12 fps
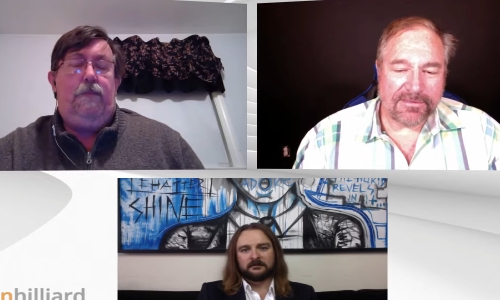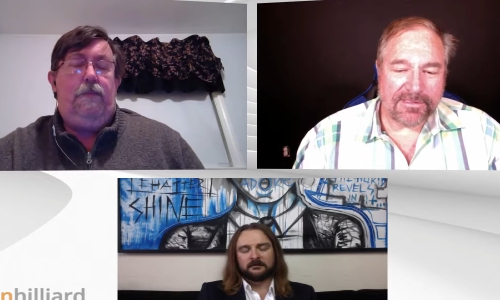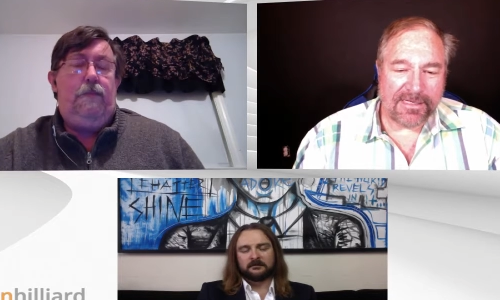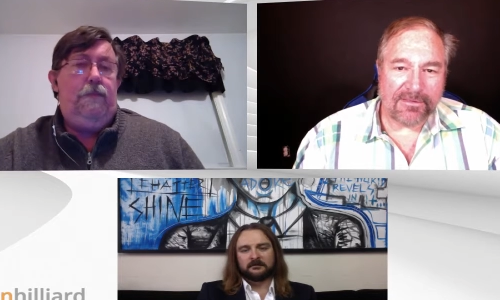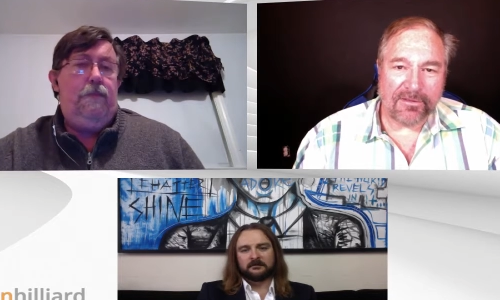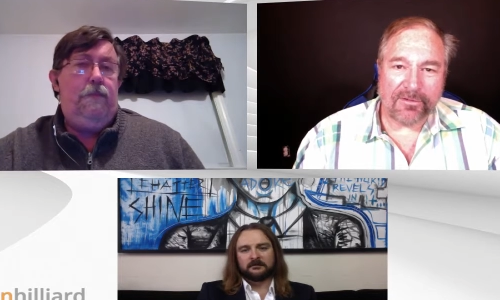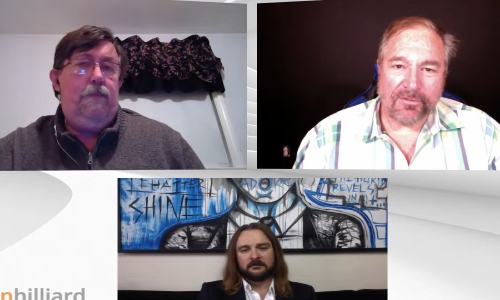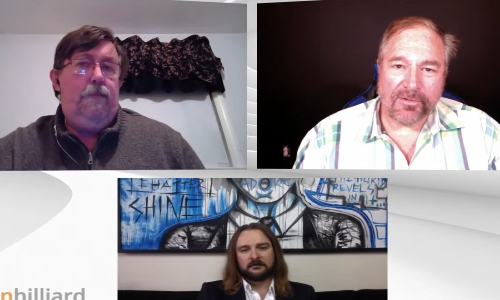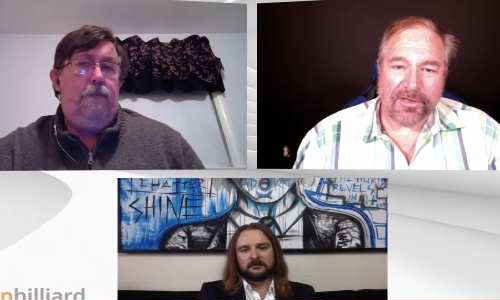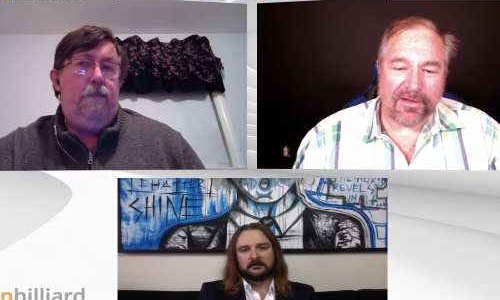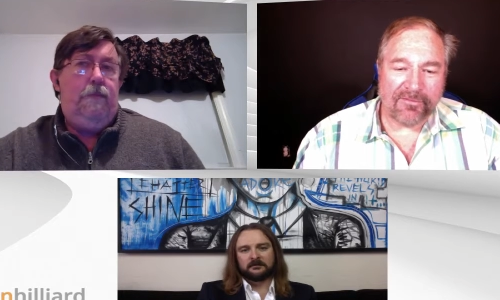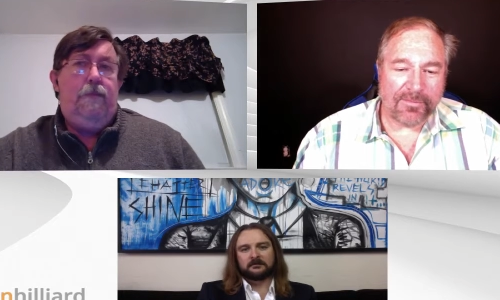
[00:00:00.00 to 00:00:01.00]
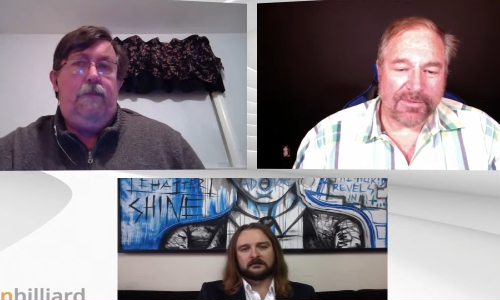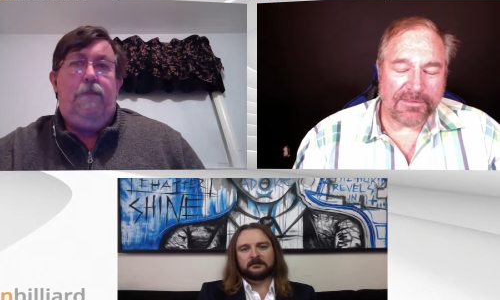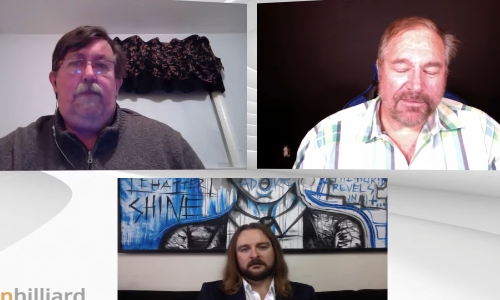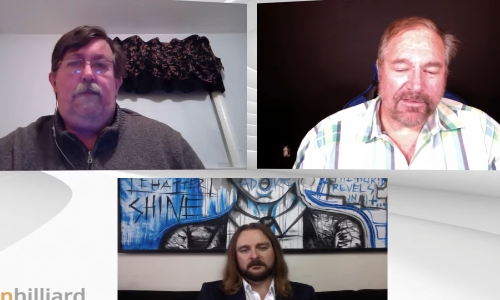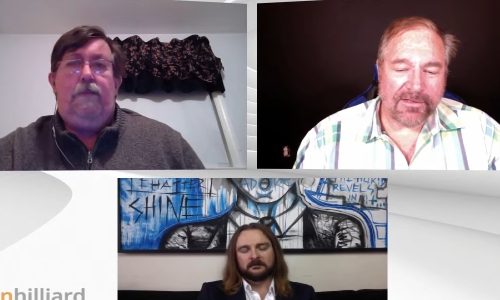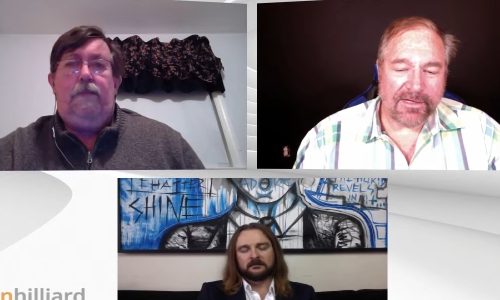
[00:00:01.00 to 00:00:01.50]
Speaker 1: the state and local
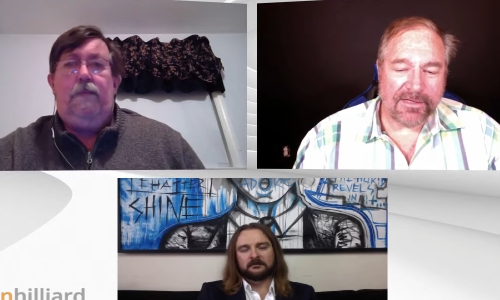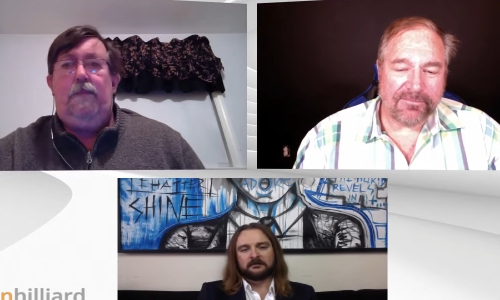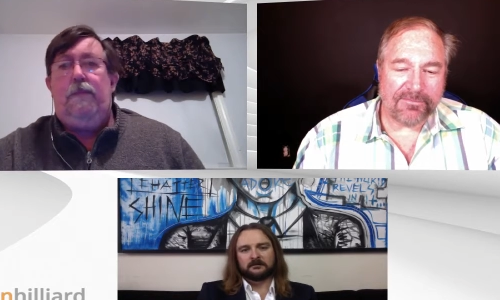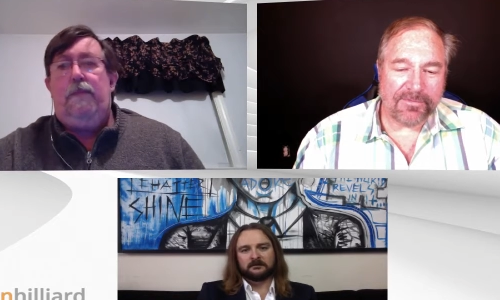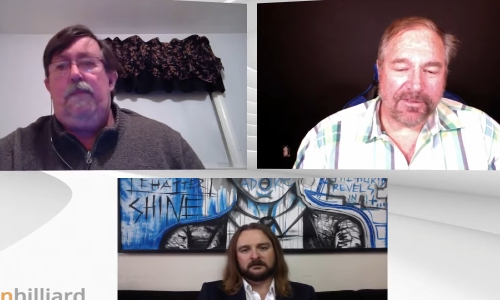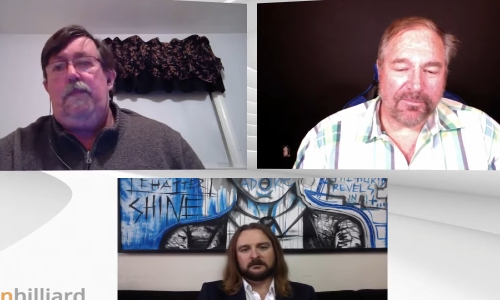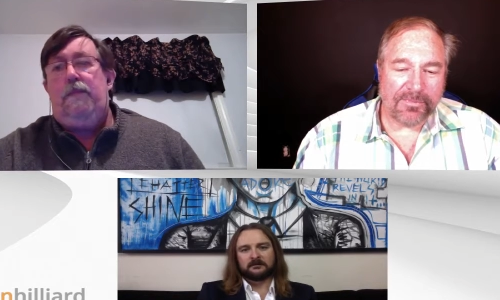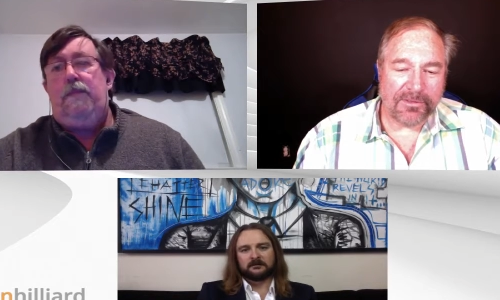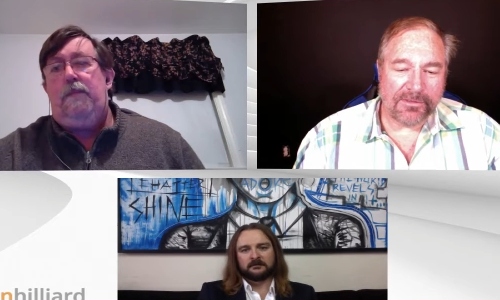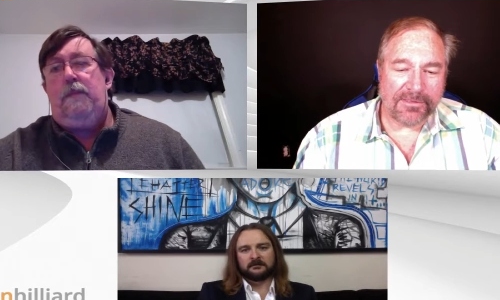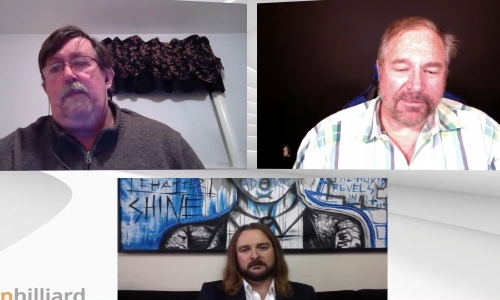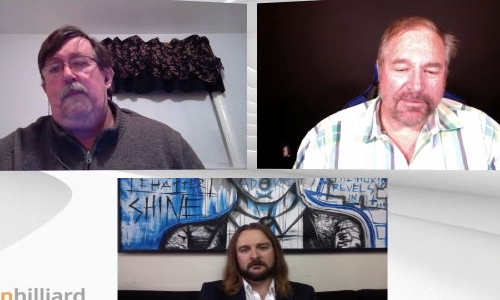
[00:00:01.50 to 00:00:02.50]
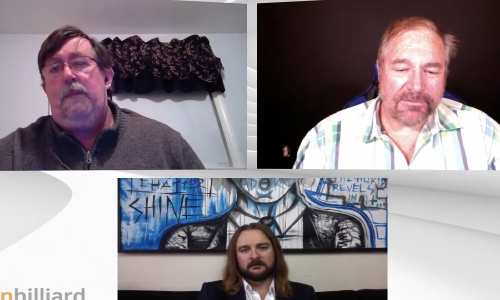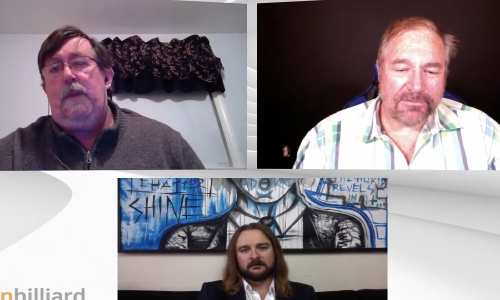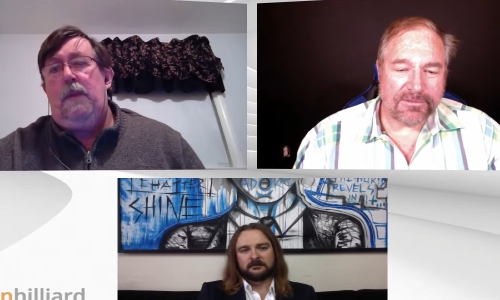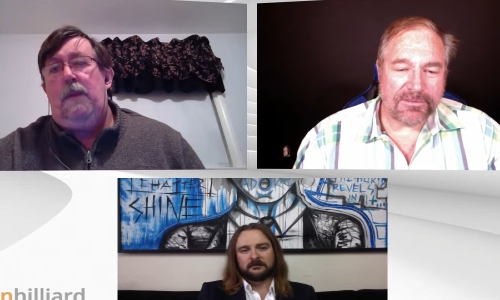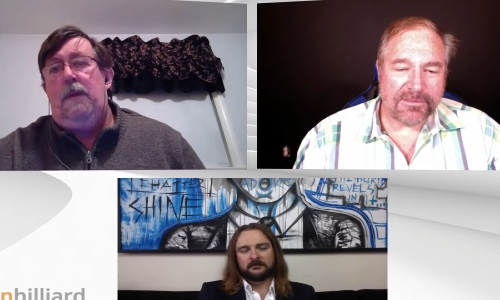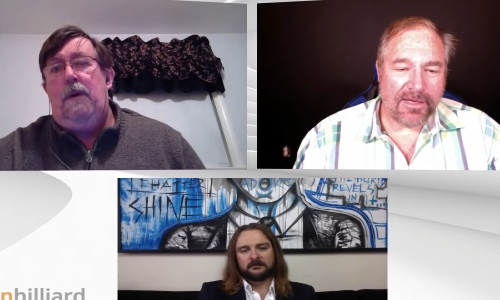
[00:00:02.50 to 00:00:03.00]
governments that are kind of, you know, building
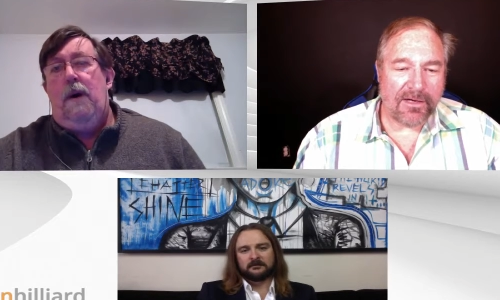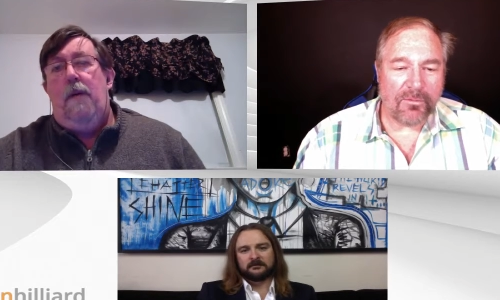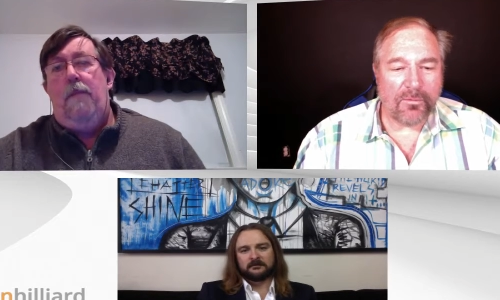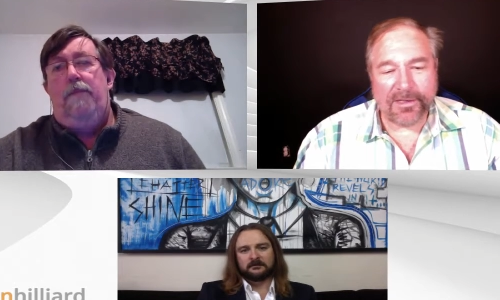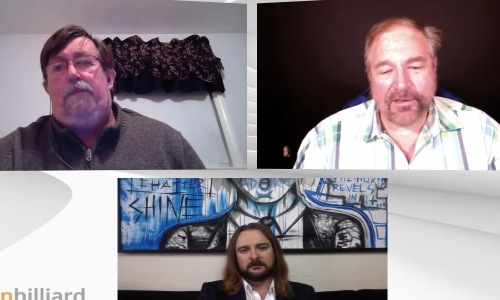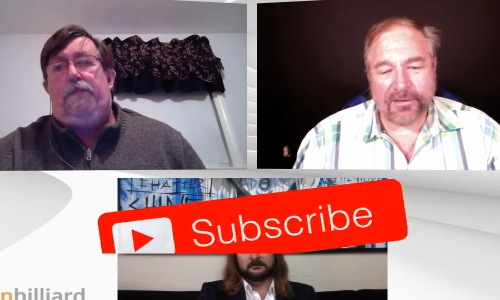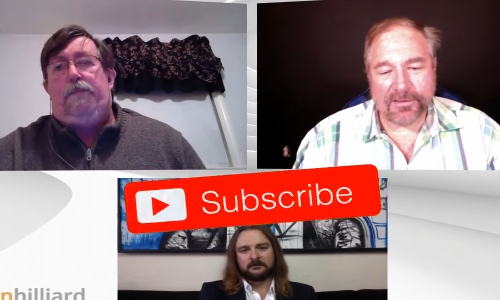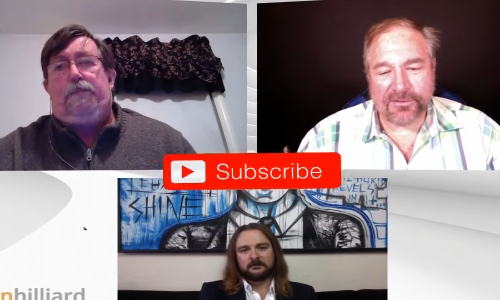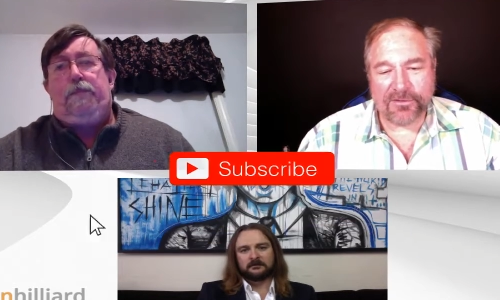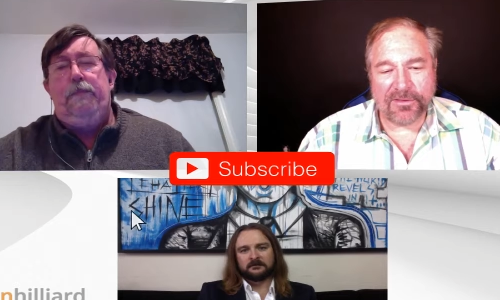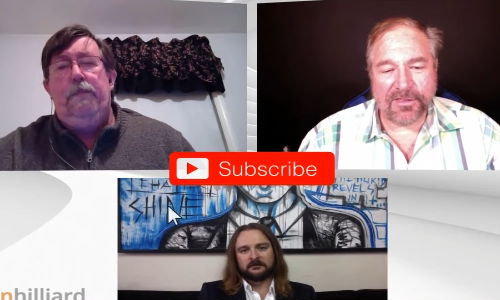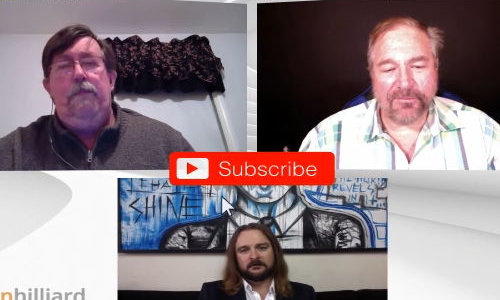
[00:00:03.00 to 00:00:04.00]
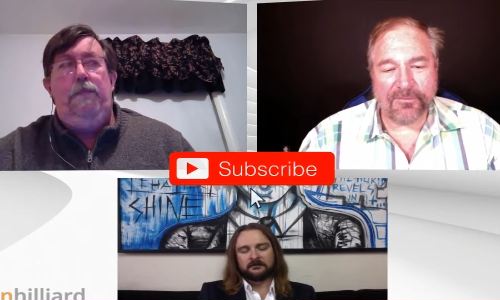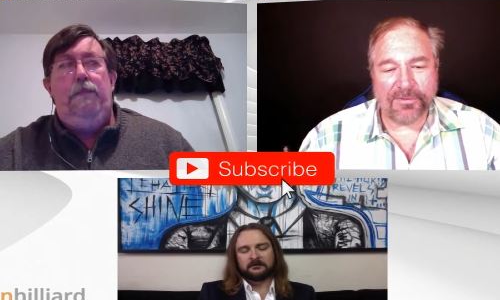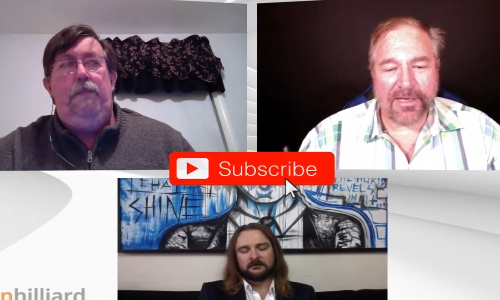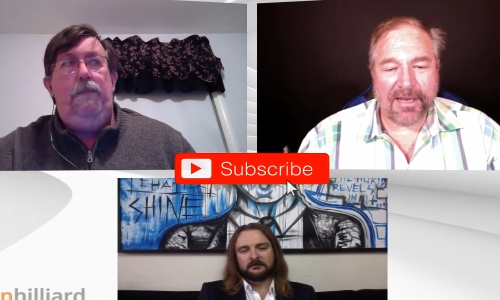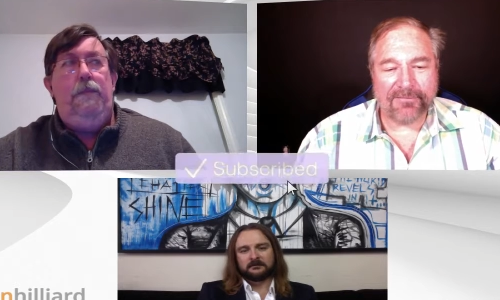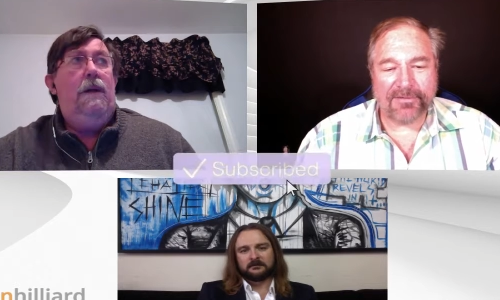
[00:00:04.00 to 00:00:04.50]
this, which is kind of weird because you think it
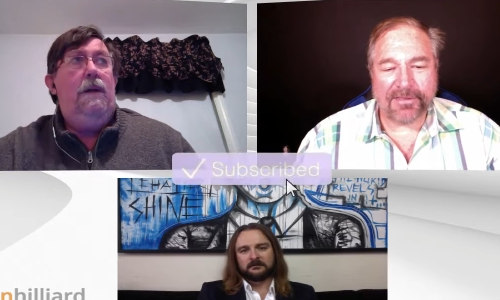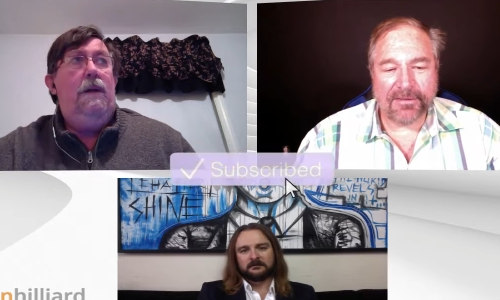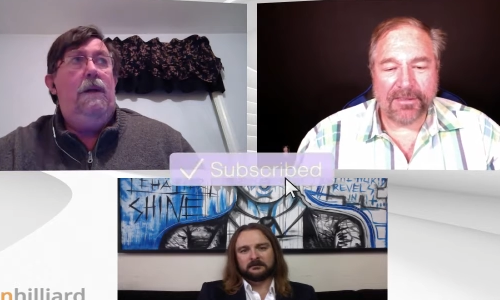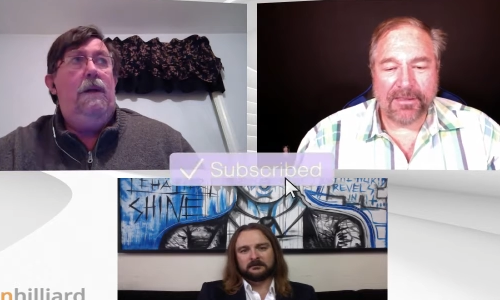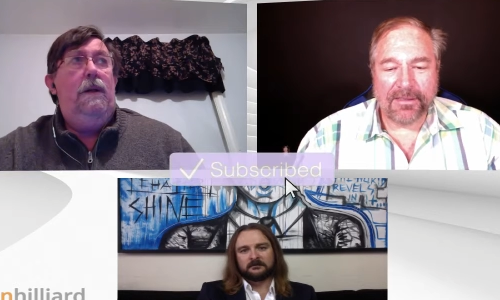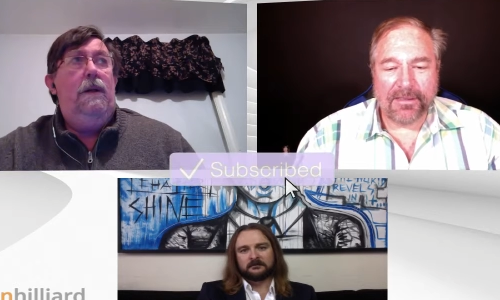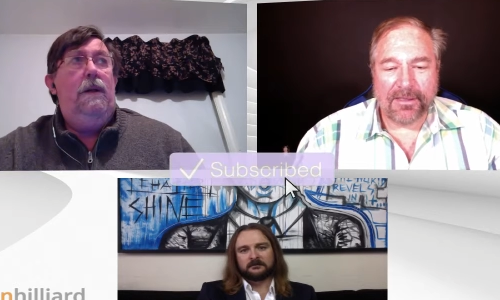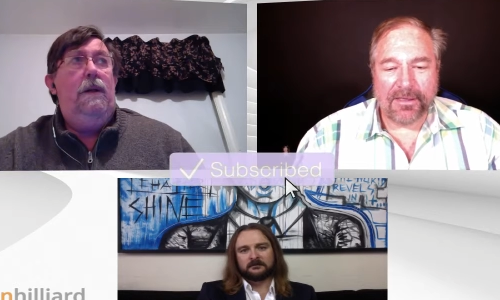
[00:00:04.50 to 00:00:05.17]
would have a,